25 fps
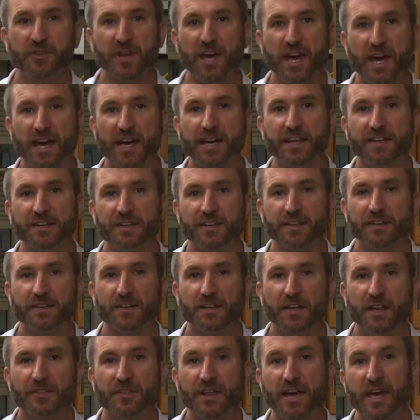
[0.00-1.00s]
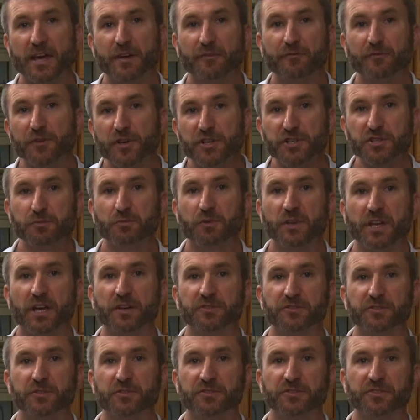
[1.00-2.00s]
that, they first went
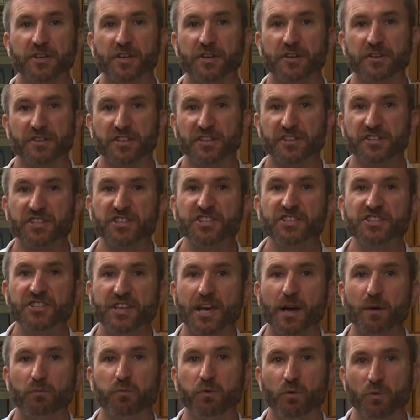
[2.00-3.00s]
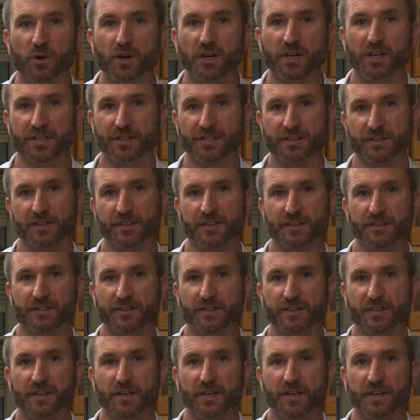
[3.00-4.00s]
out to a dairy. This is step one
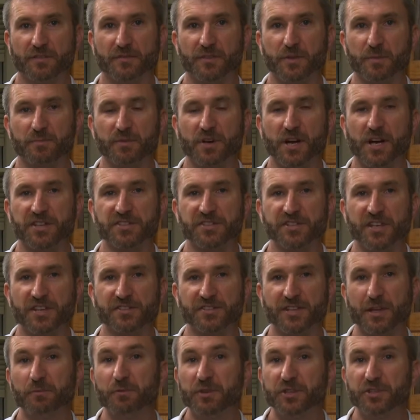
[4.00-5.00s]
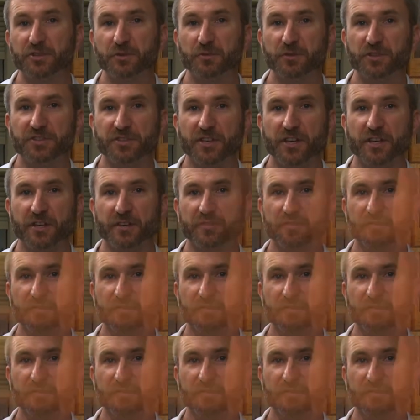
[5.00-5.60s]
of the process. They went to a dairy